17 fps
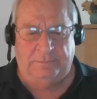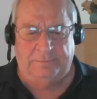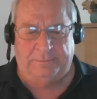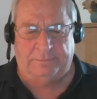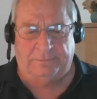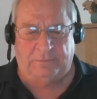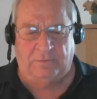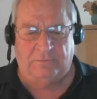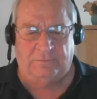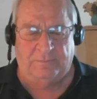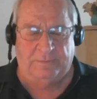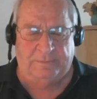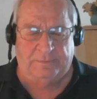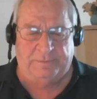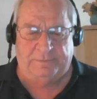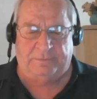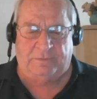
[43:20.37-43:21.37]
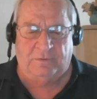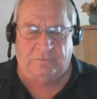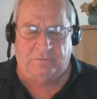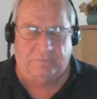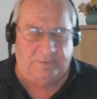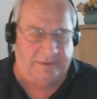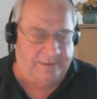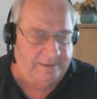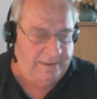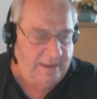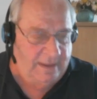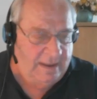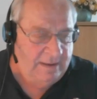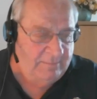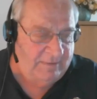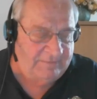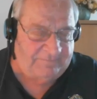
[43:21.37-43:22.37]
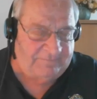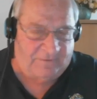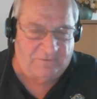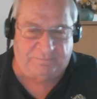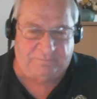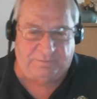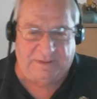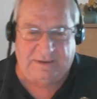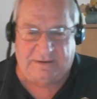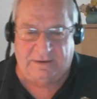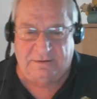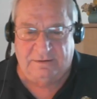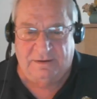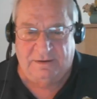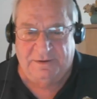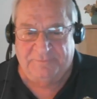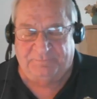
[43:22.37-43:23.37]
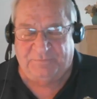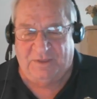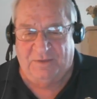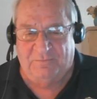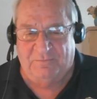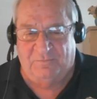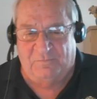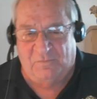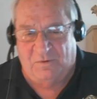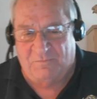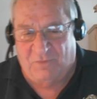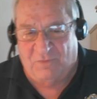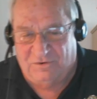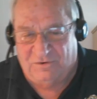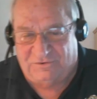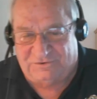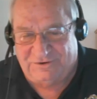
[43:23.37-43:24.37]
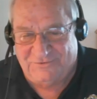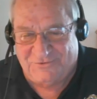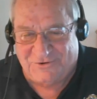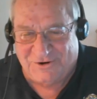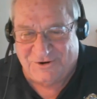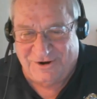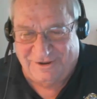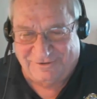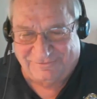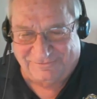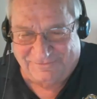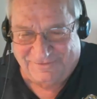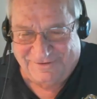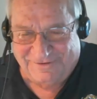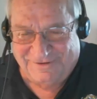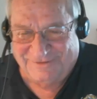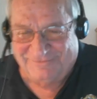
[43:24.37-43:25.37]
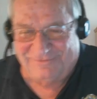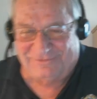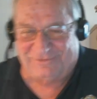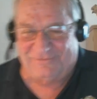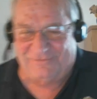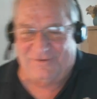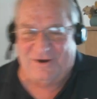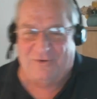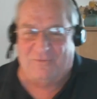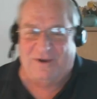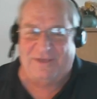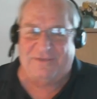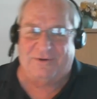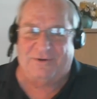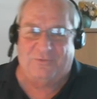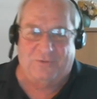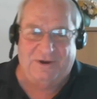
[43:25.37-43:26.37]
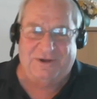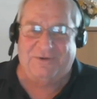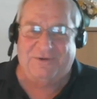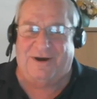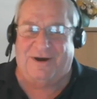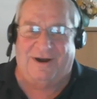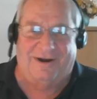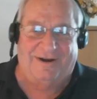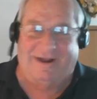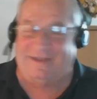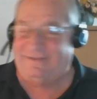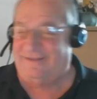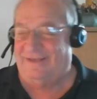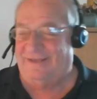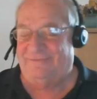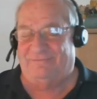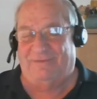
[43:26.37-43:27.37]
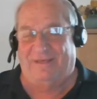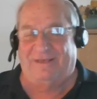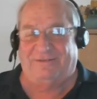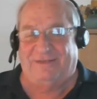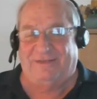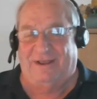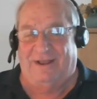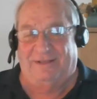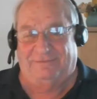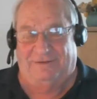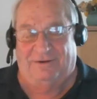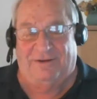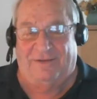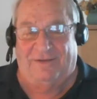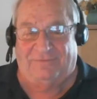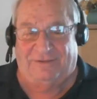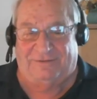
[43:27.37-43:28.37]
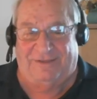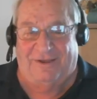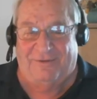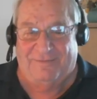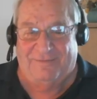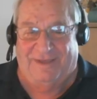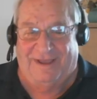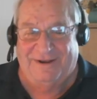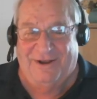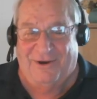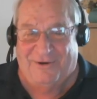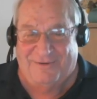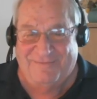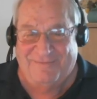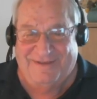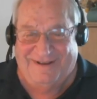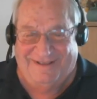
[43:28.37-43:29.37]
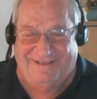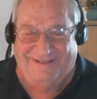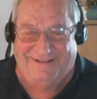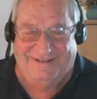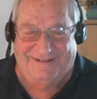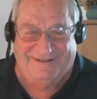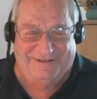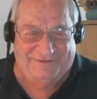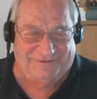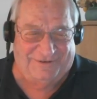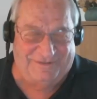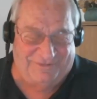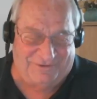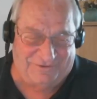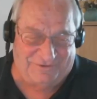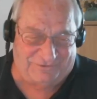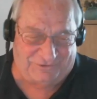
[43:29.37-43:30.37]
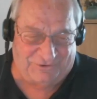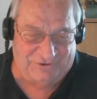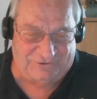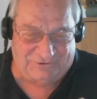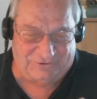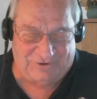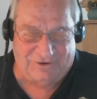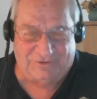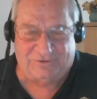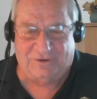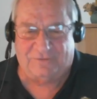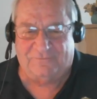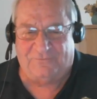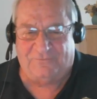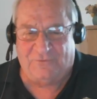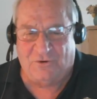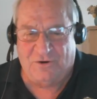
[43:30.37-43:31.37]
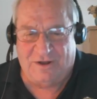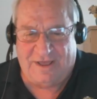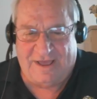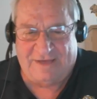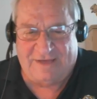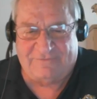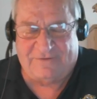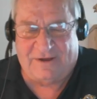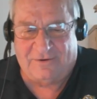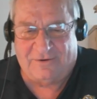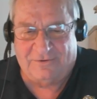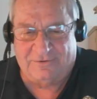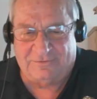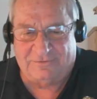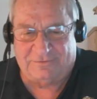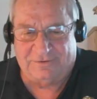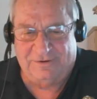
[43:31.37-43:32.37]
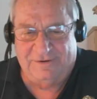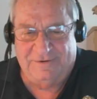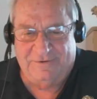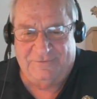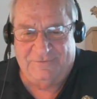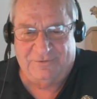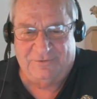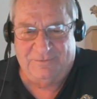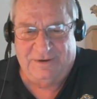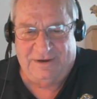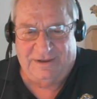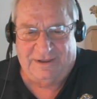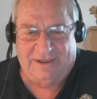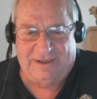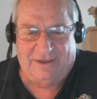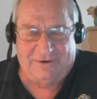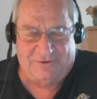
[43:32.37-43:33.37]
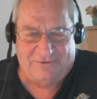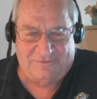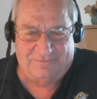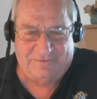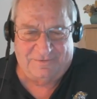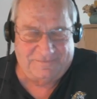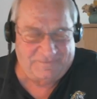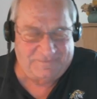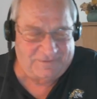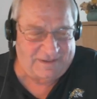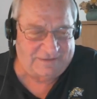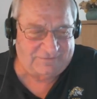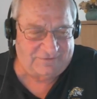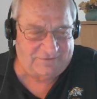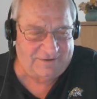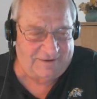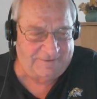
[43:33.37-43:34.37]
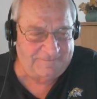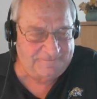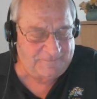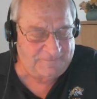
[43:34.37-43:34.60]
Excuse me. My phone's blinking. Emergency warning. Severe weather where you are. I felt like saying, you don't have to tell me. I know, I'm in it. So long story short, it took 4.5 hours for me to get home last night.